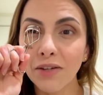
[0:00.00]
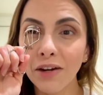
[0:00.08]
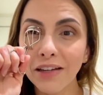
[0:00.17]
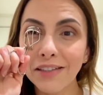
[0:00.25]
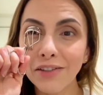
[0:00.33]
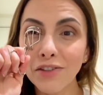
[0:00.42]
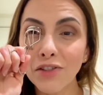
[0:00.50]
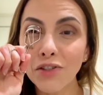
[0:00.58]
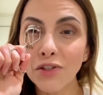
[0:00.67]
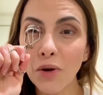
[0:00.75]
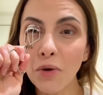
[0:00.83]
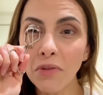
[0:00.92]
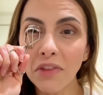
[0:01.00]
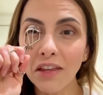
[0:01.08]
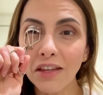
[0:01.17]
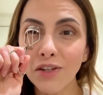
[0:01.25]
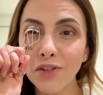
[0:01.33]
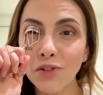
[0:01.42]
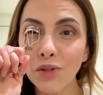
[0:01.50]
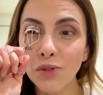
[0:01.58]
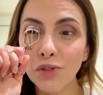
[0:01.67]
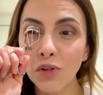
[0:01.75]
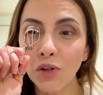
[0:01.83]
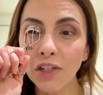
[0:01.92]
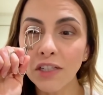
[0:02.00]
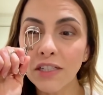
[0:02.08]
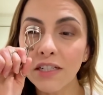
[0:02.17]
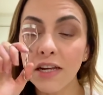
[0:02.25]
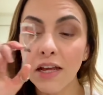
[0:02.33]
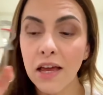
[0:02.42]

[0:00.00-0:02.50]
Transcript: right? They're so thin and so short.